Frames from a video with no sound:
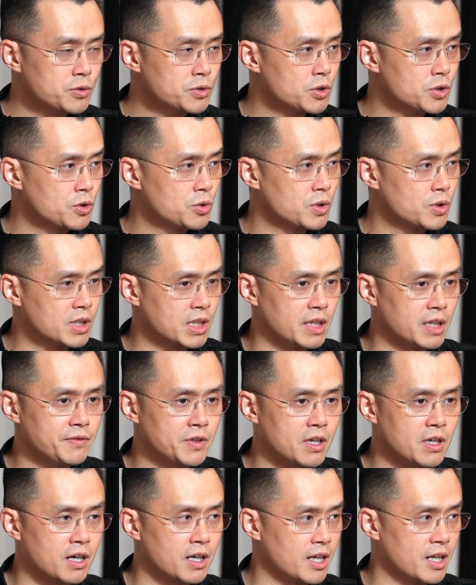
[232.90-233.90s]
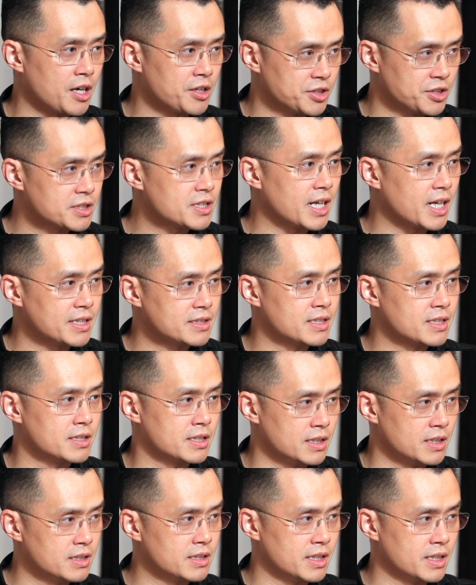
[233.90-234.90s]
also, given our large size
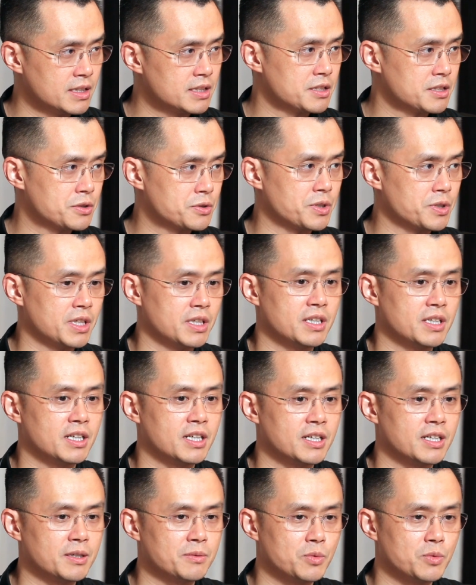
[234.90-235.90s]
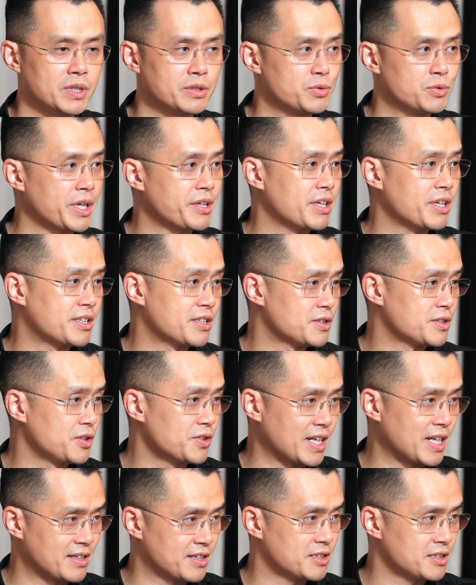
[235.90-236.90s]
in the, in the industry, uh, when regulators
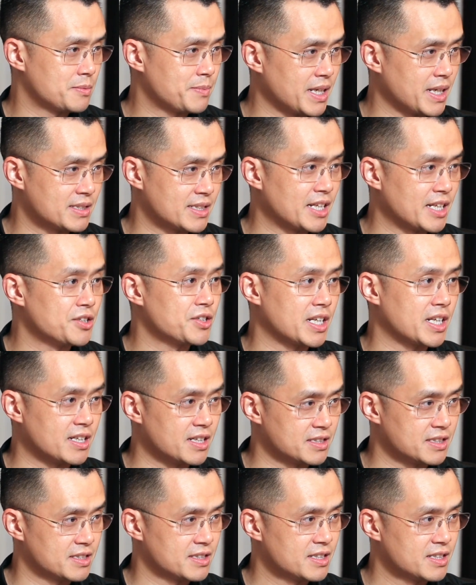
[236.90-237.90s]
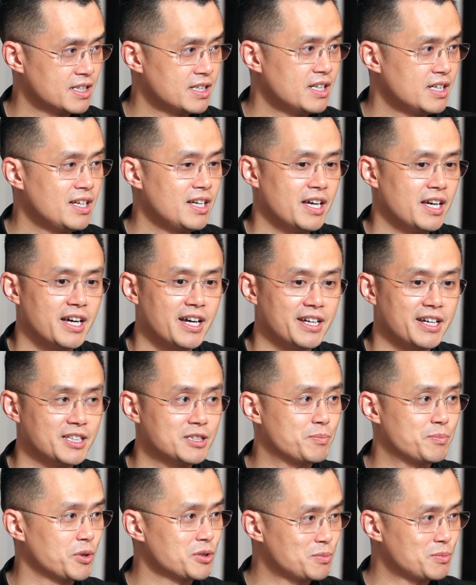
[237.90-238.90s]
look at this space, they look at us. Uh,
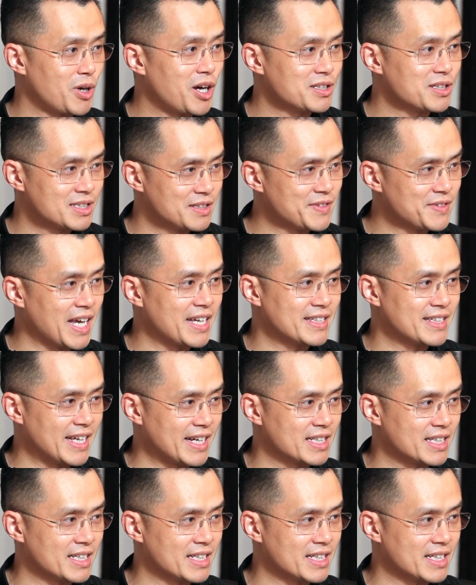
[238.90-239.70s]
it's both positive and